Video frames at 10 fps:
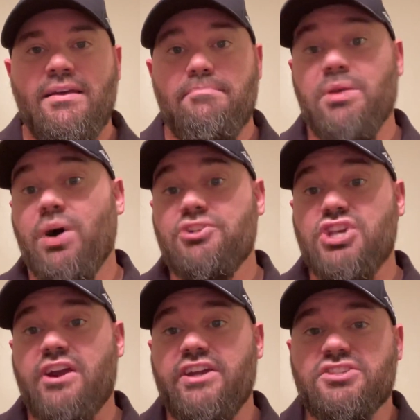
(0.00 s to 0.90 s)
Meanwhile,
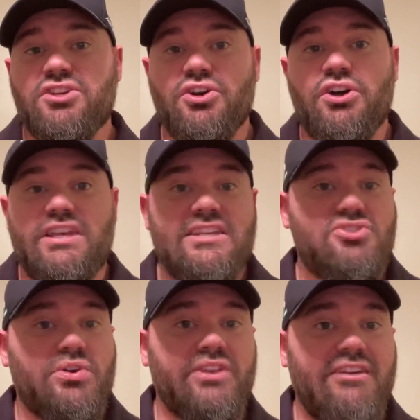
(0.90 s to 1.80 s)
Jerry's Cook,
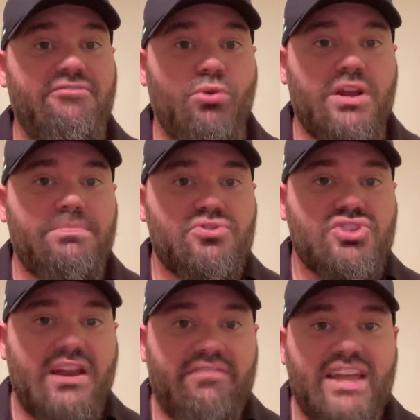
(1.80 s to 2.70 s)
he's drilling
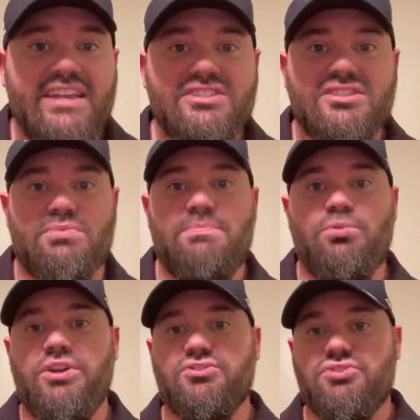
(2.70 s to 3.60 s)
40% of his
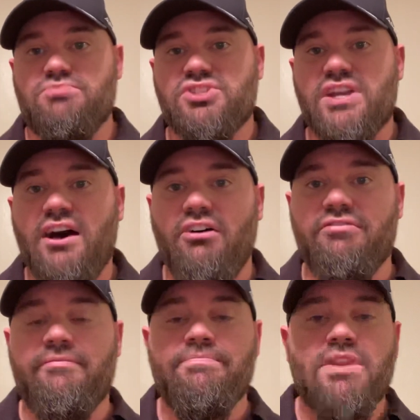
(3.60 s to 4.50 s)
3-pointers
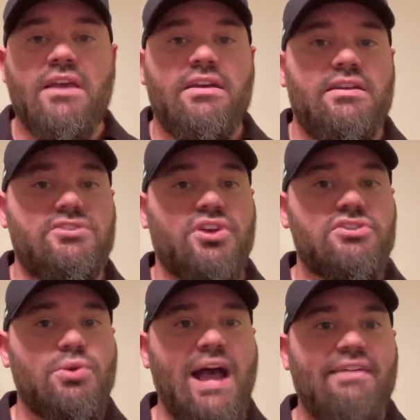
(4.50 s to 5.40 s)
himself. He's
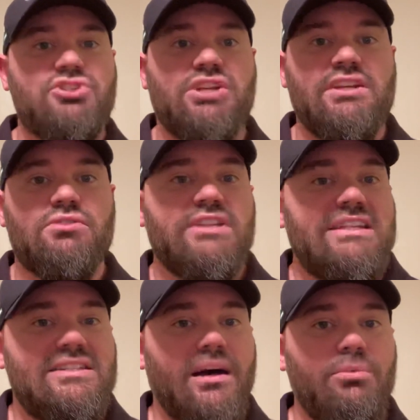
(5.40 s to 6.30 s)
also averaging
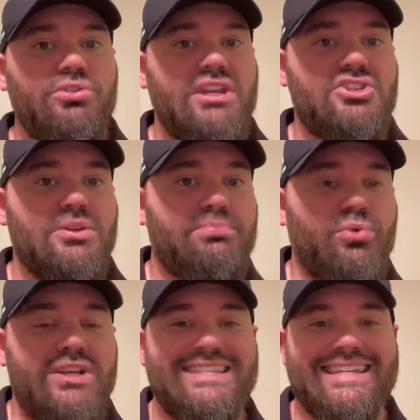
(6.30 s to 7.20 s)
nearly double-digit
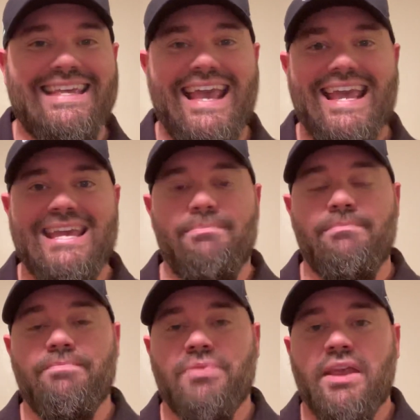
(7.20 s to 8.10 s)
points a
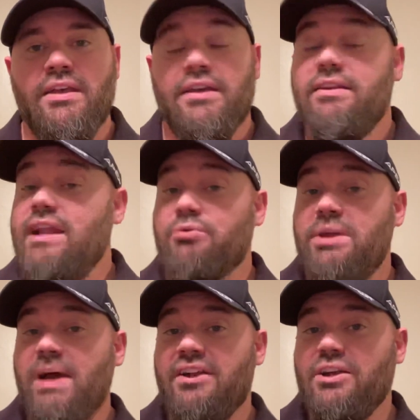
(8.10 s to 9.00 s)
game. Now,
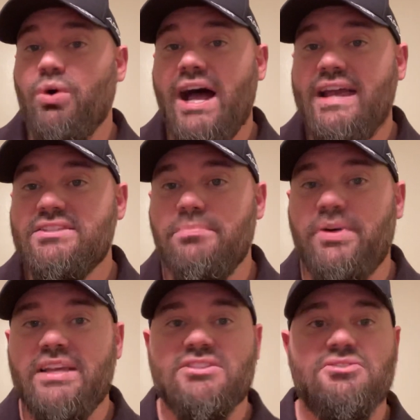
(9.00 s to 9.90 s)
rebounding-wise, the
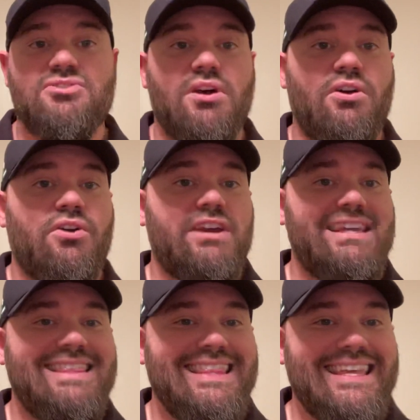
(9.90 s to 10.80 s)
Bison are
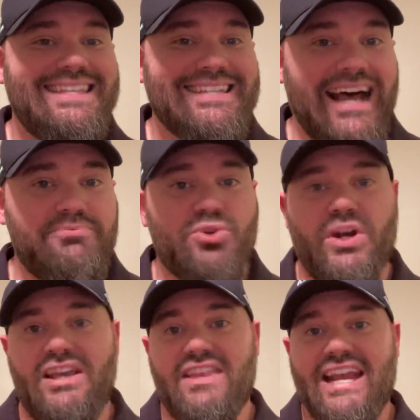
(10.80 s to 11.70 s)
in the top
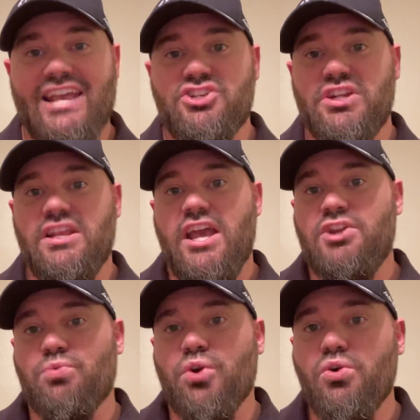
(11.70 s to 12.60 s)
20 in the nation
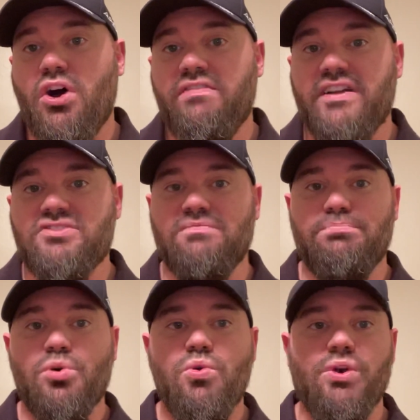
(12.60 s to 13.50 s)
in road
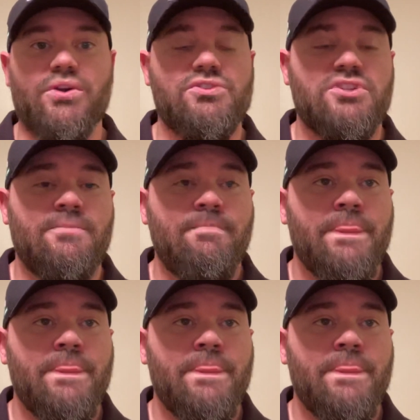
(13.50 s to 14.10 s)
offensive boards.